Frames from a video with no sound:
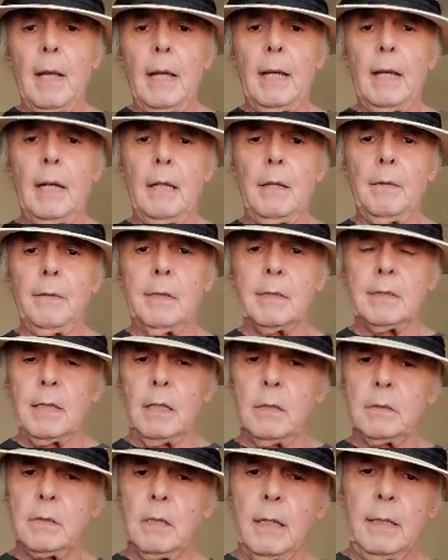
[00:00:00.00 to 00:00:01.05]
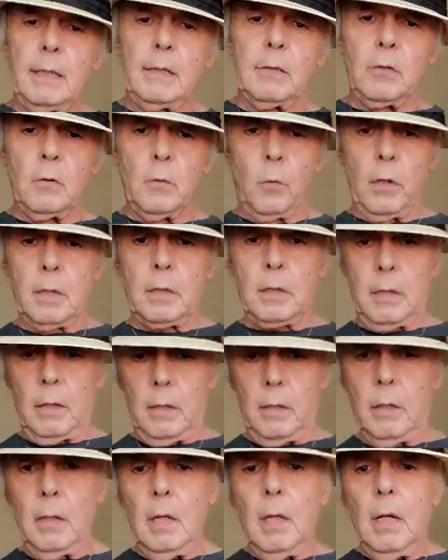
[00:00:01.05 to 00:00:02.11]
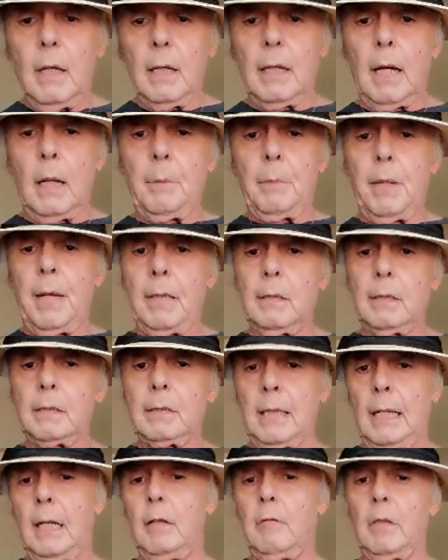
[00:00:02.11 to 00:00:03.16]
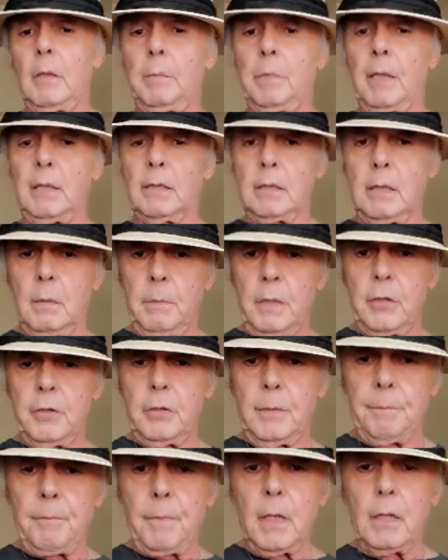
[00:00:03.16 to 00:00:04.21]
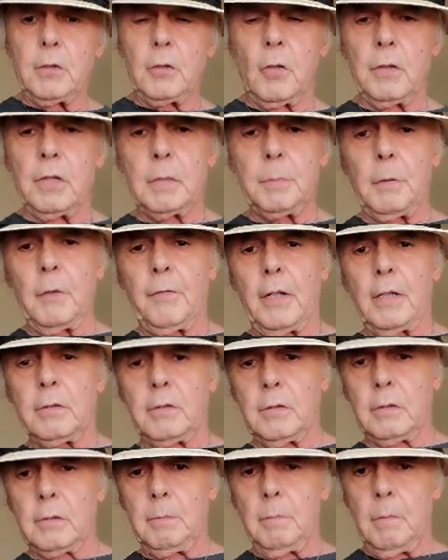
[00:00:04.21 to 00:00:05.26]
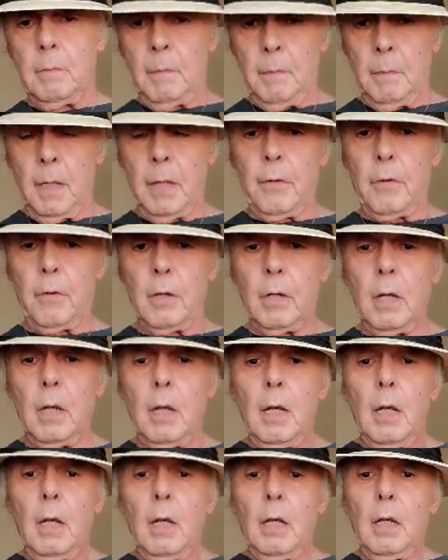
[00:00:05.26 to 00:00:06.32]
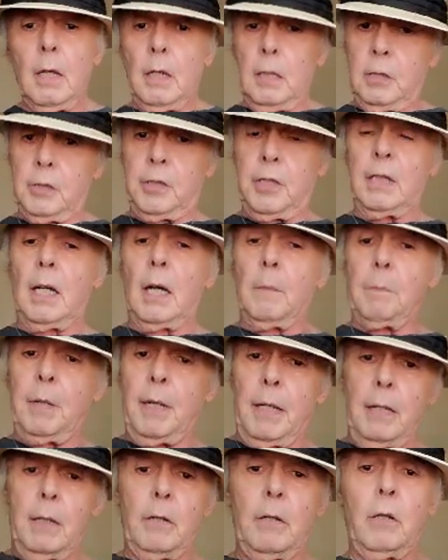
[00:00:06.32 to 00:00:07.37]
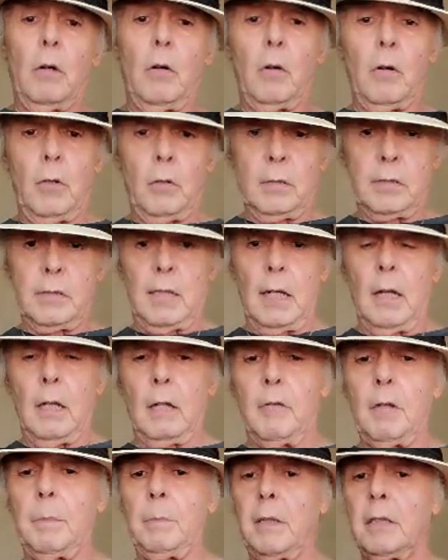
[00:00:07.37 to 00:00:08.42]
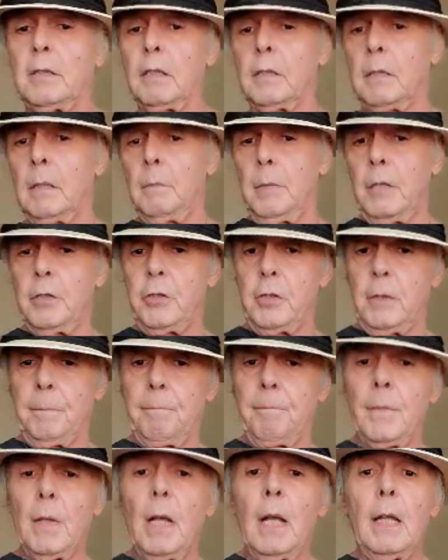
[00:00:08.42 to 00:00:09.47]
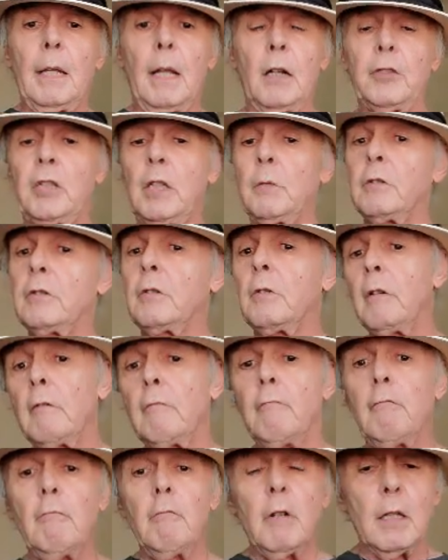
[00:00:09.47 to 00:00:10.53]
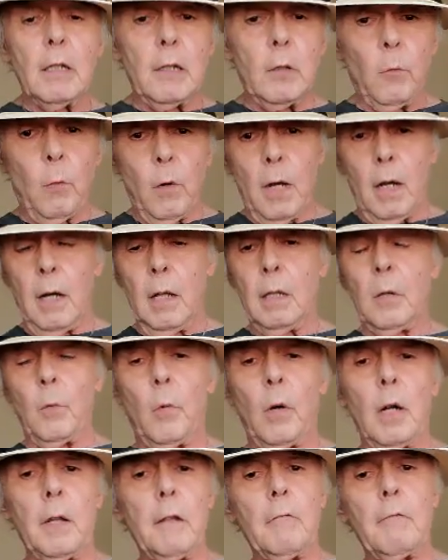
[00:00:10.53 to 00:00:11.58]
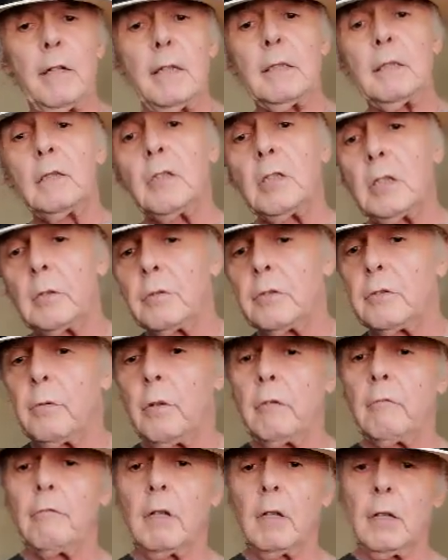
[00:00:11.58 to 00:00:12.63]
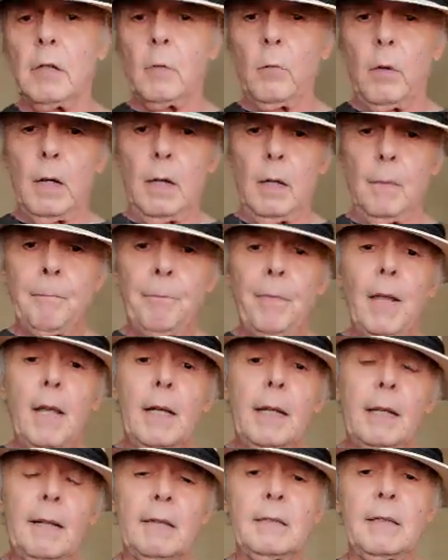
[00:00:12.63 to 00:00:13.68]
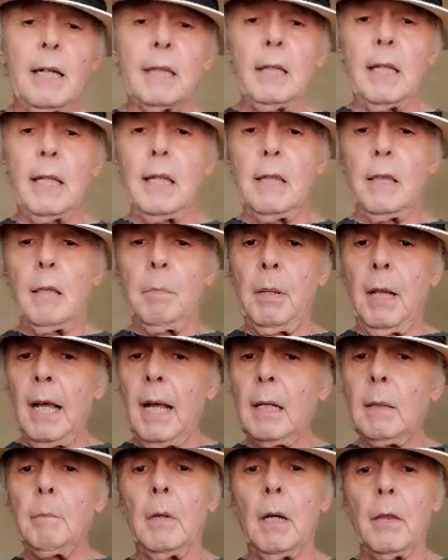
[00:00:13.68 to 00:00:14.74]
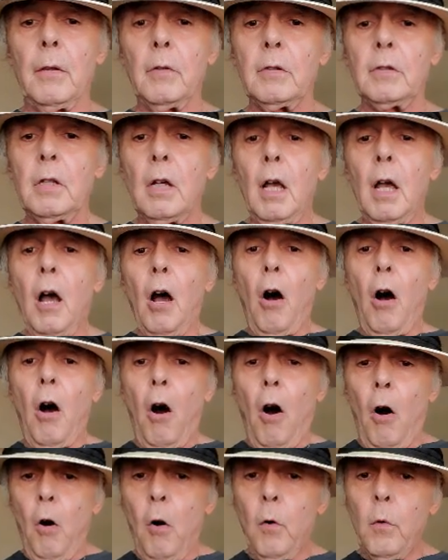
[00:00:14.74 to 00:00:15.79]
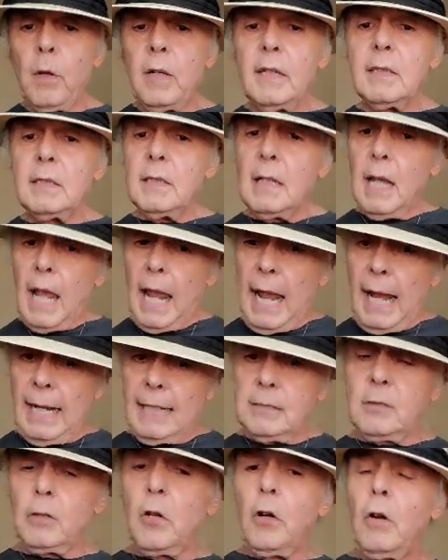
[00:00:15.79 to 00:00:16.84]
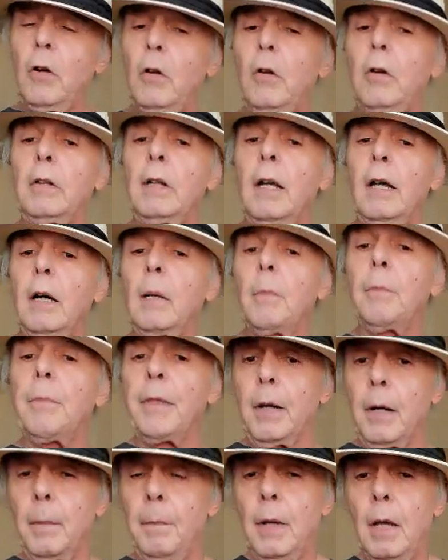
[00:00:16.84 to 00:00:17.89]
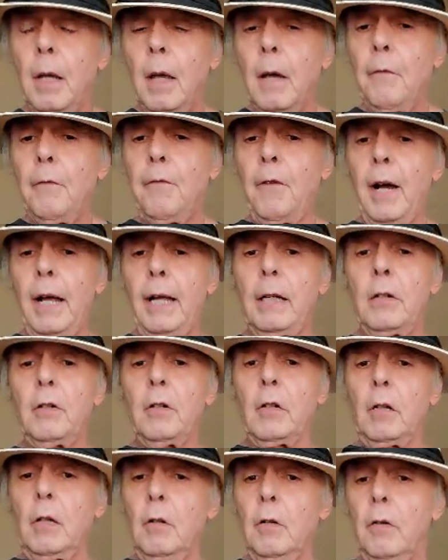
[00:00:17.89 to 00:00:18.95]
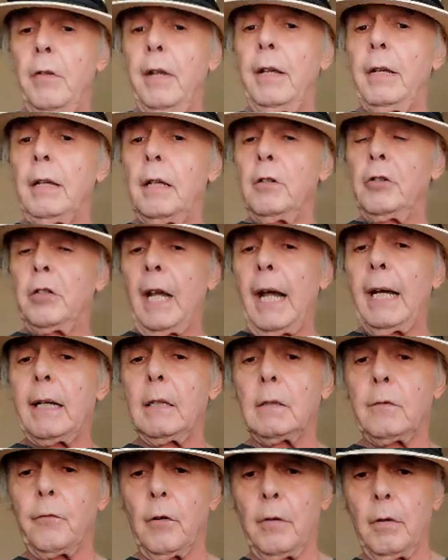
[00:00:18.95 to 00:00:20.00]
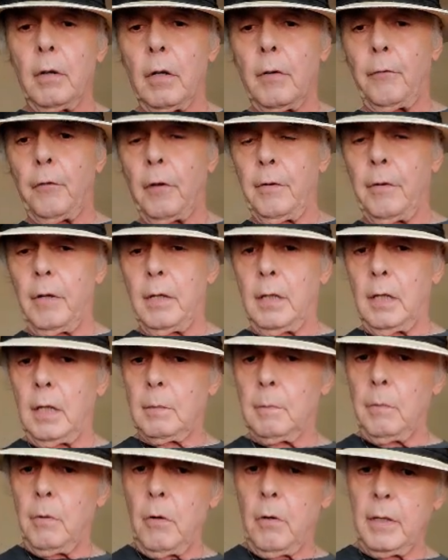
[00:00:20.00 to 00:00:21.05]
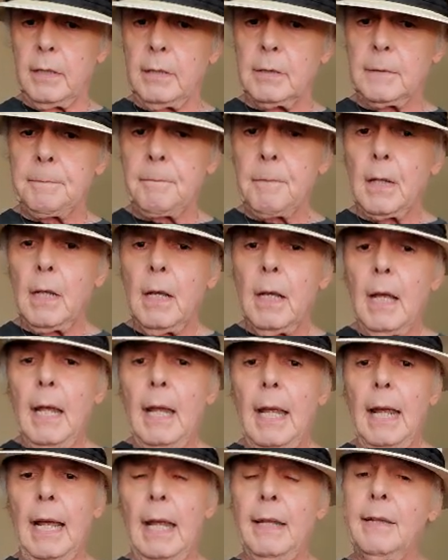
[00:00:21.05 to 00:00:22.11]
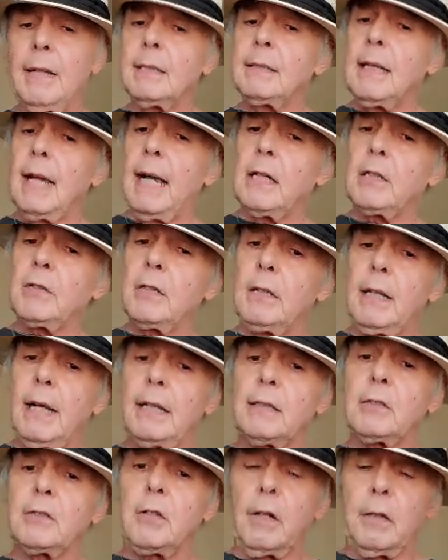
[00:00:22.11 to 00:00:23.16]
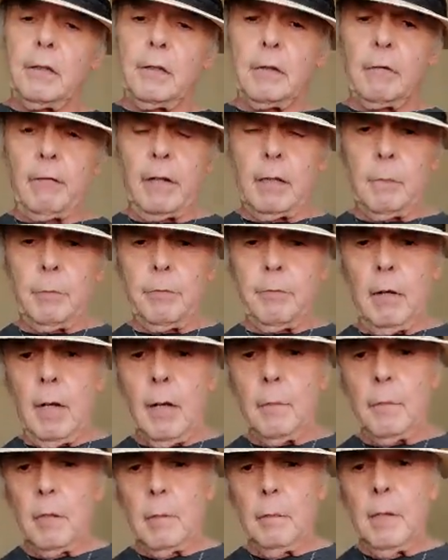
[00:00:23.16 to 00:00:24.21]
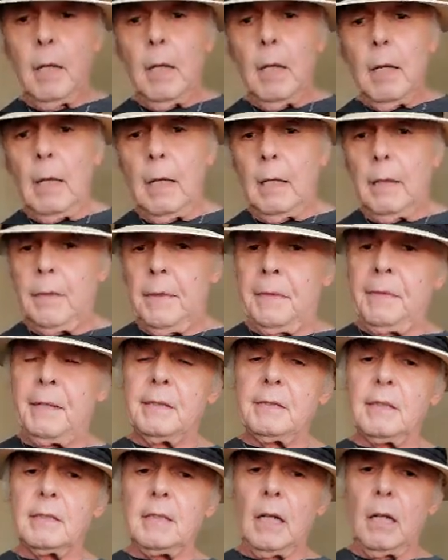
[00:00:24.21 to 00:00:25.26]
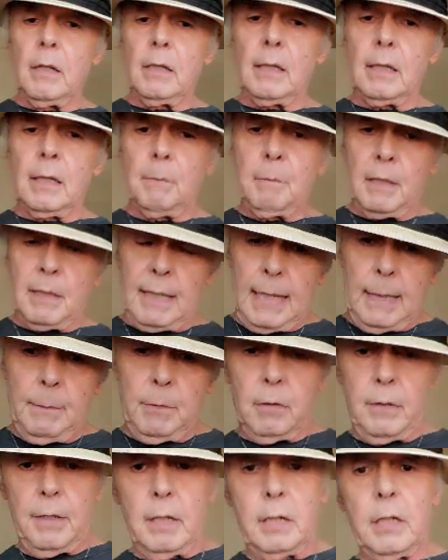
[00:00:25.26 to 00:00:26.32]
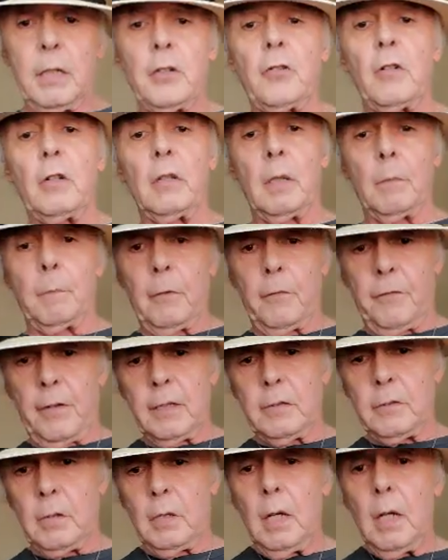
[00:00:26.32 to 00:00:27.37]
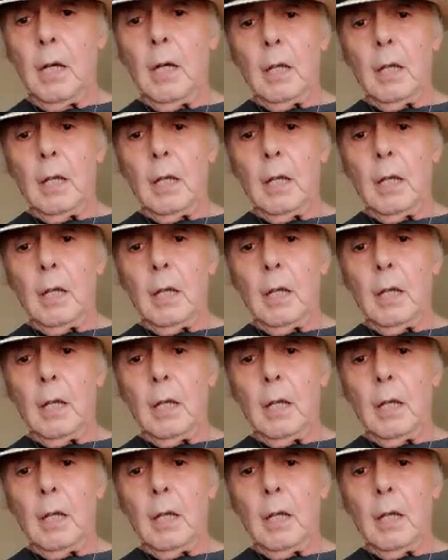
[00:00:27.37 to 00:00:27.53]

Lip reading: And the sales ladies who worked there got paid a salary plus commission. So this professor's mother, she got paid, her salary plus a commission. Now, she was doing really well. And one of the reasons she was doing really well is that the black mothers always asked her to help them find clothing and jackets for their young boys. And this actually had started to create a problem, and this is how it came to the attention of the professor.